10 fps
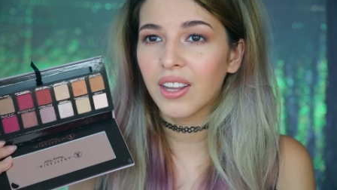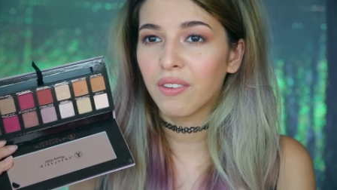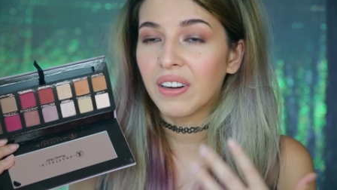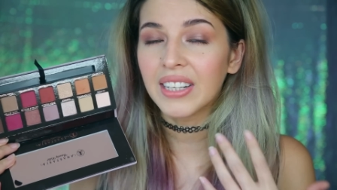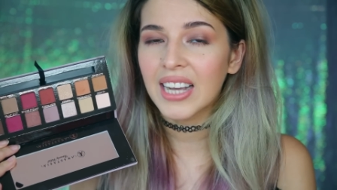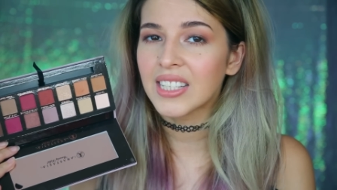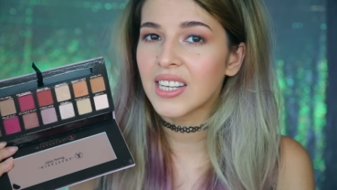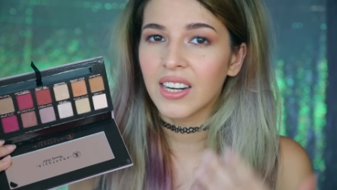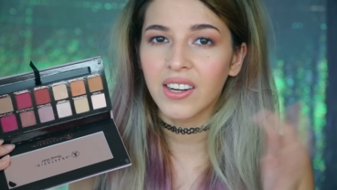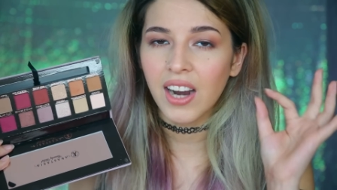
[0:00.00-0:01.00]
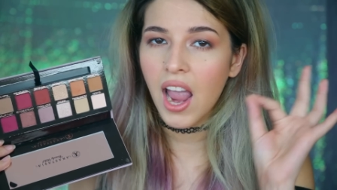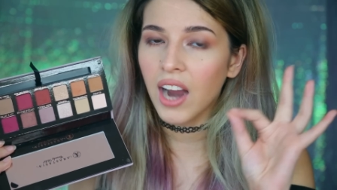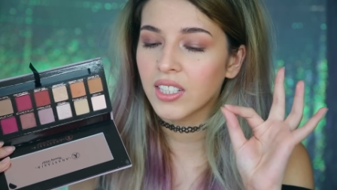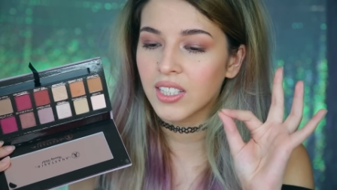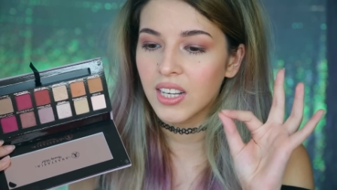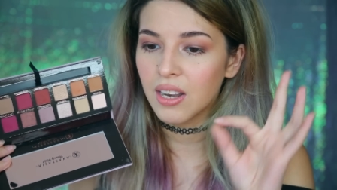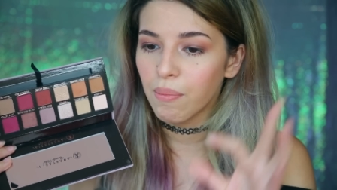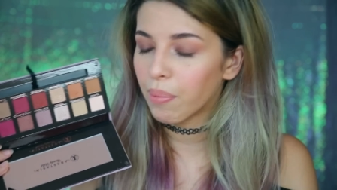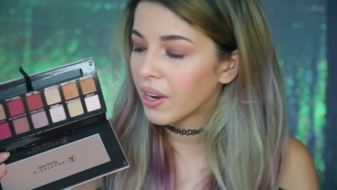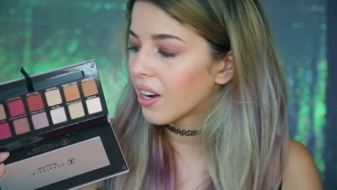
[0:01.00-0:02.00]
They're fantastic. They're
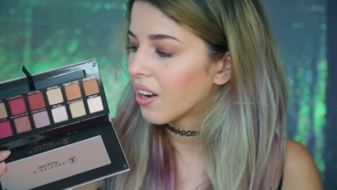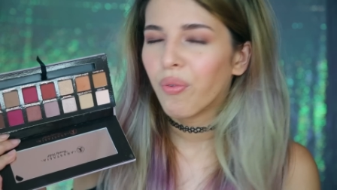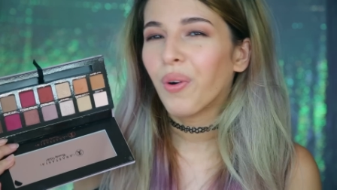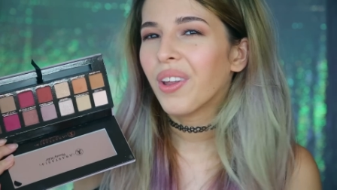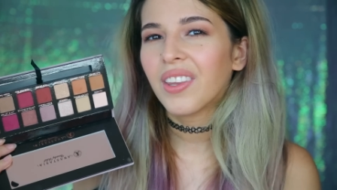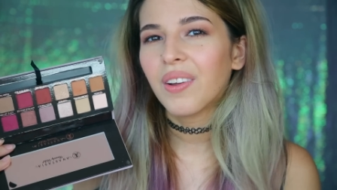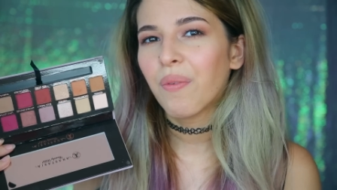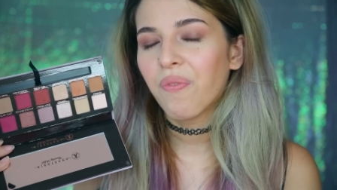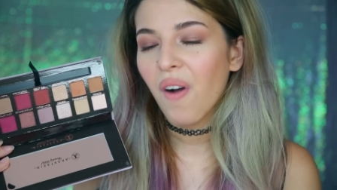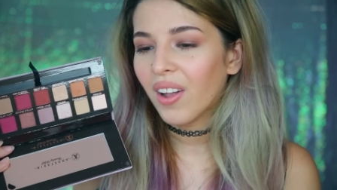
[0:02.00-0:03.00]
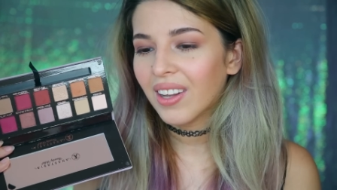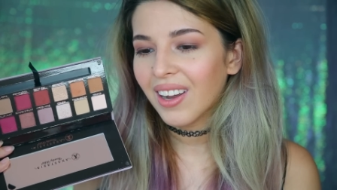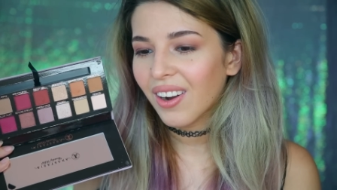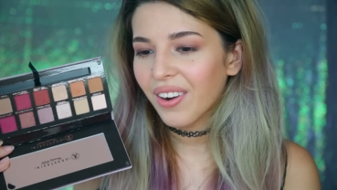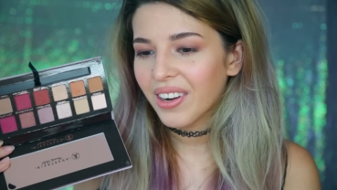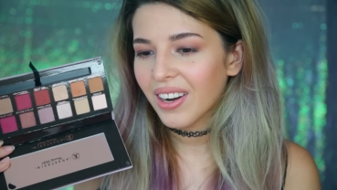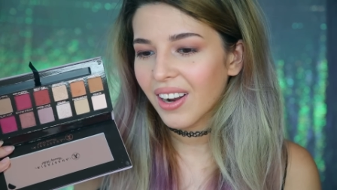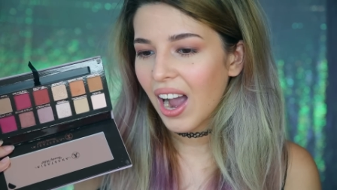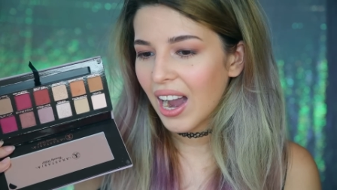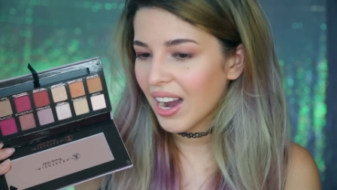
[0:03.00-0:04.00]
excellent. But for the fallout,
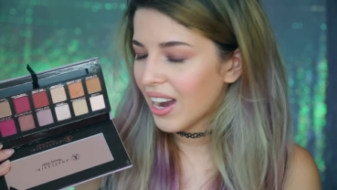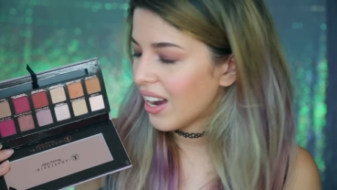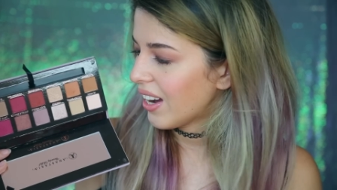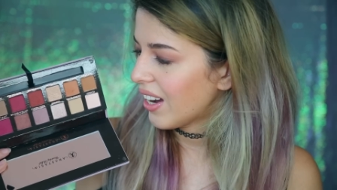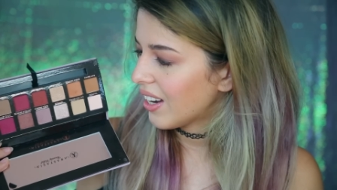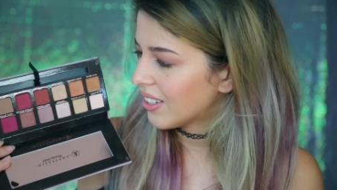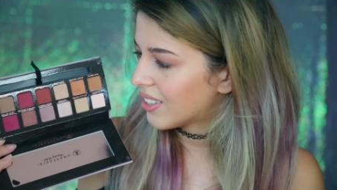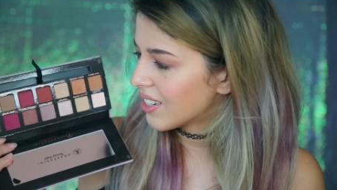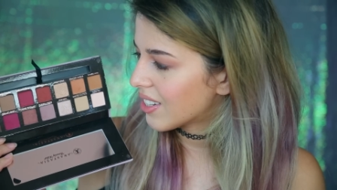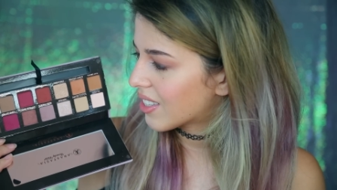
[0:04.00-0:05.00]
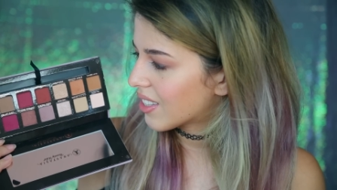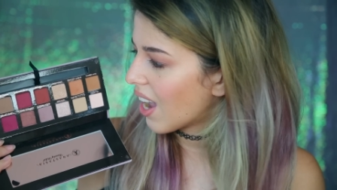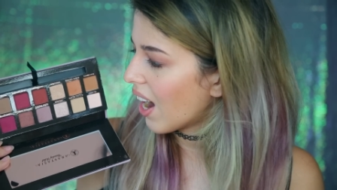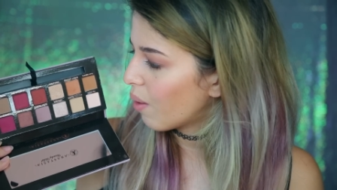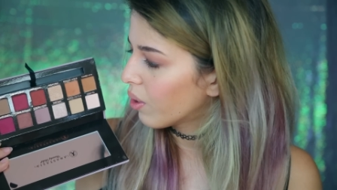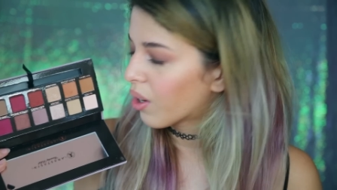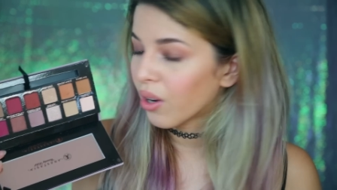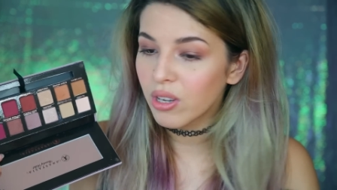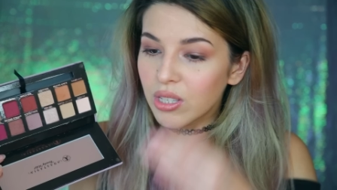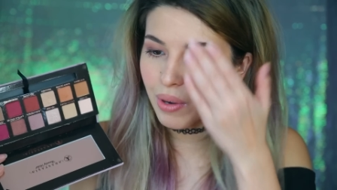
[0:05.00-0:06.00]
I will
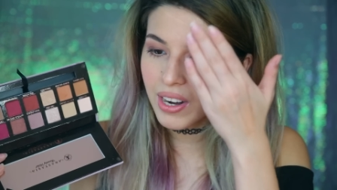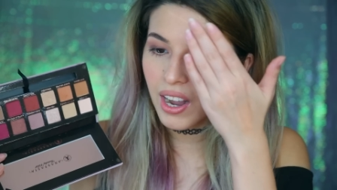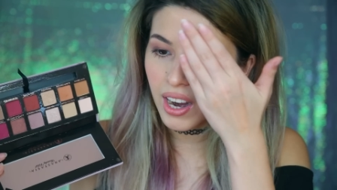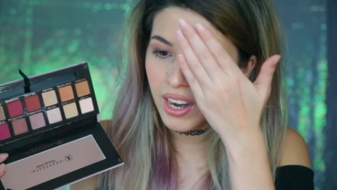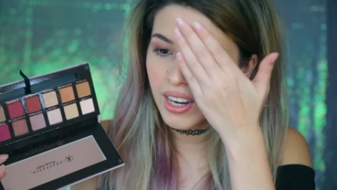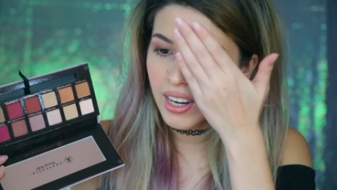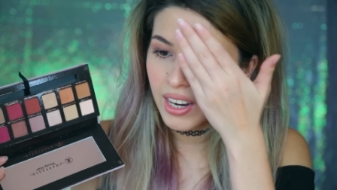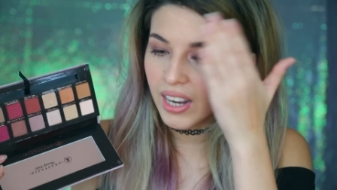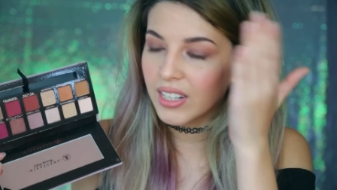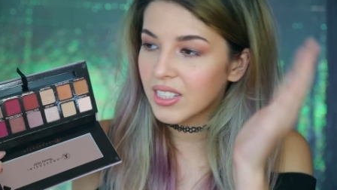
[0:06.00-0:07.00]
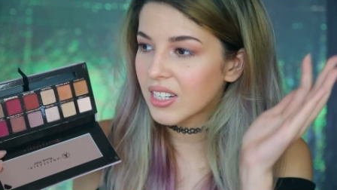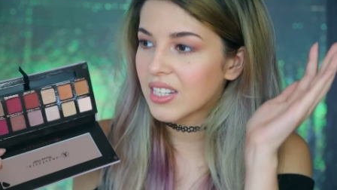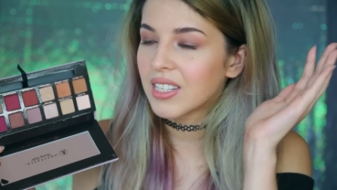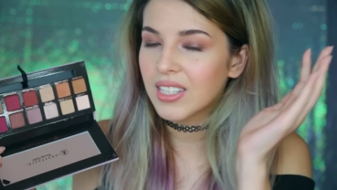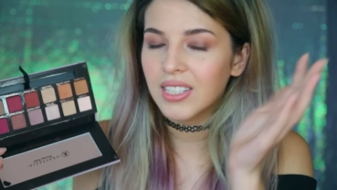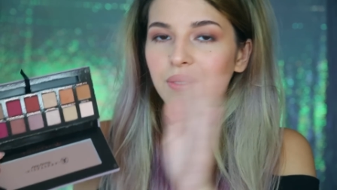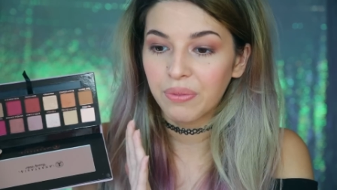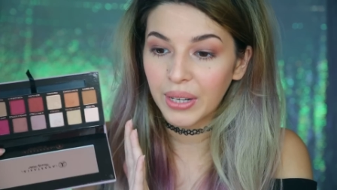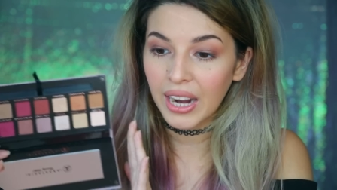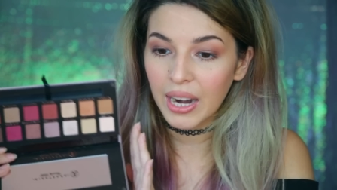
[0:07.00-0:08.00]
close one eye and just
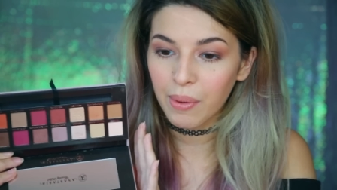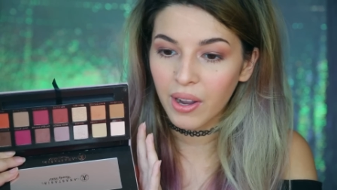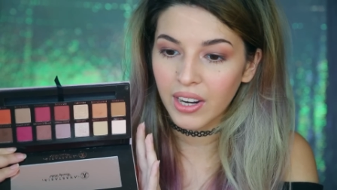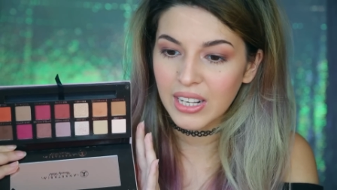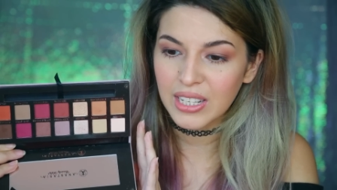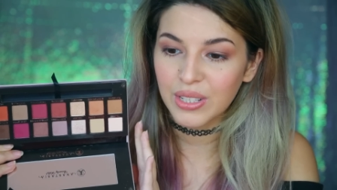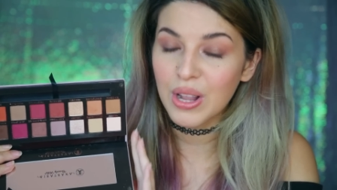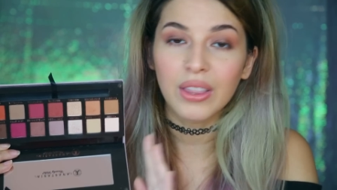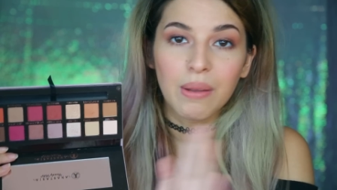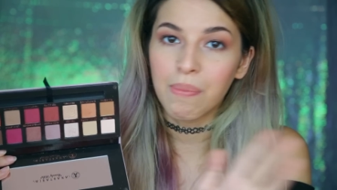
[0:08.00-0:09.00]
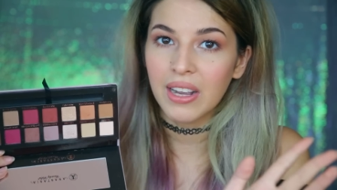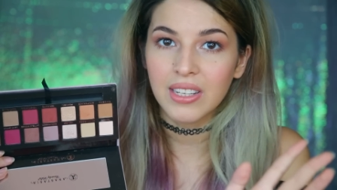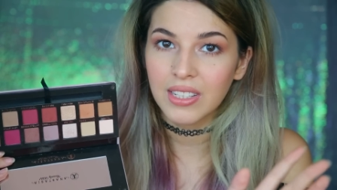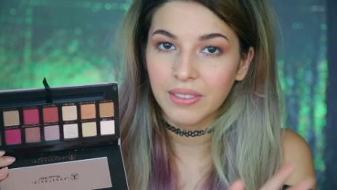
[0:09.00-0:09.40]
forget about it. It's not the best.